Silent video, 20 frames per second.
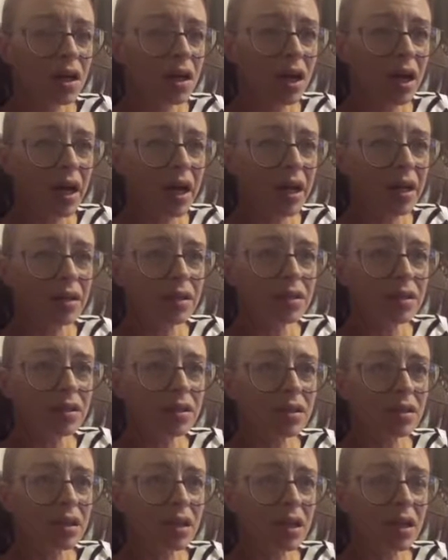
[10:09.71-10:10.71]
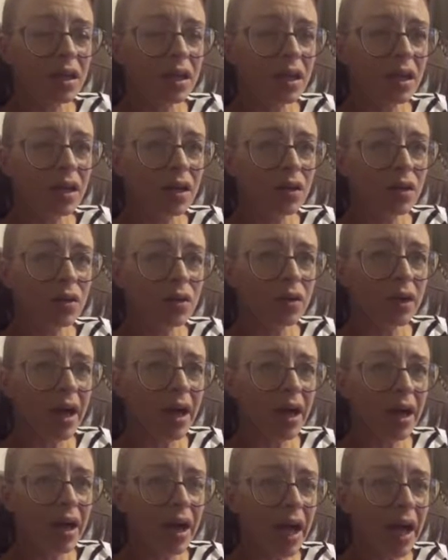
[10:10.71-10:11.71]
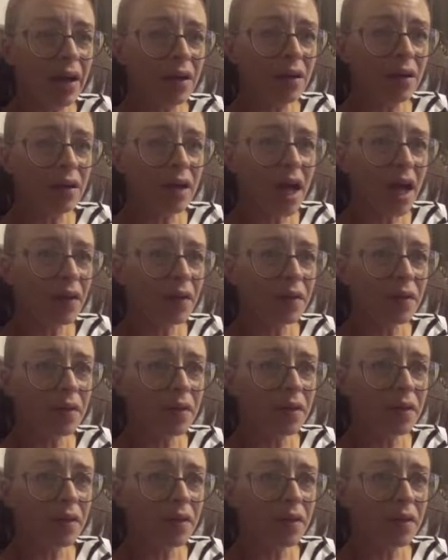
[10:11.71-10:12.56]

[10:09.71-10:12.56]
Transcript: and you know and and